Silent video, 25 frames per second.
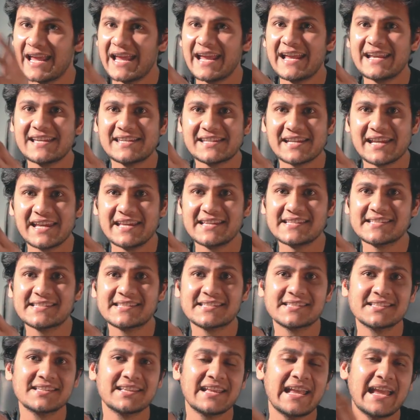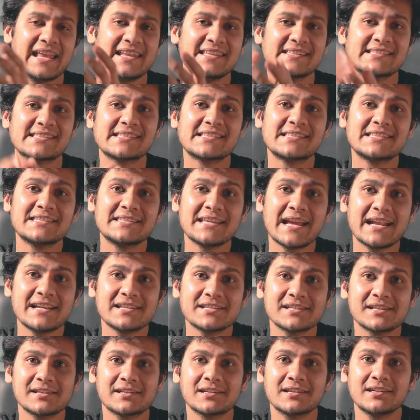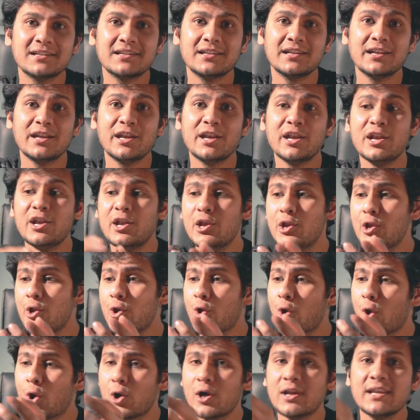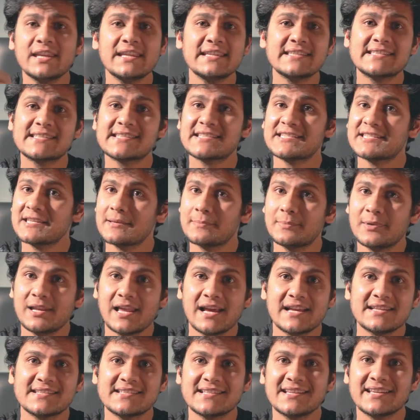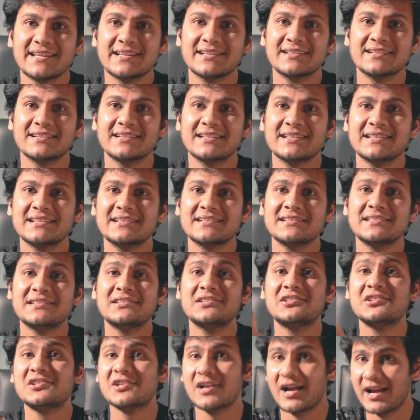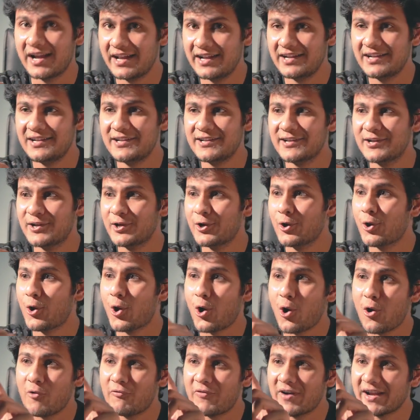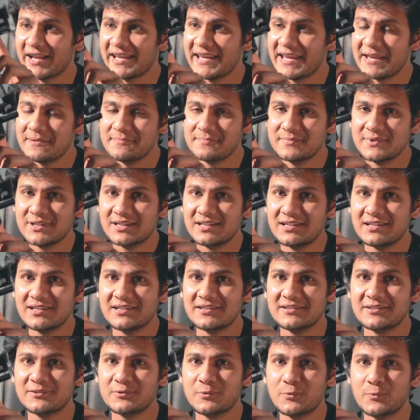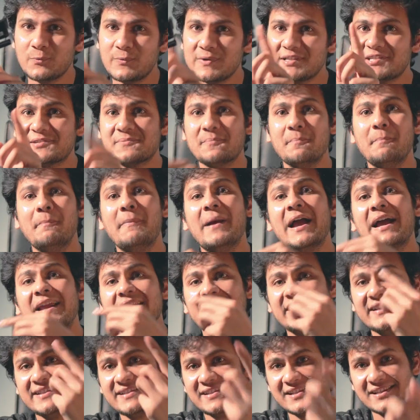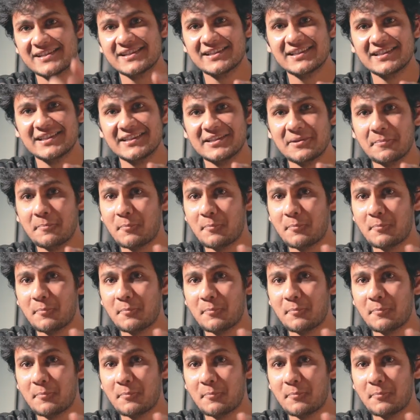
It is an static, non-stabilizing child of a gimbal which married the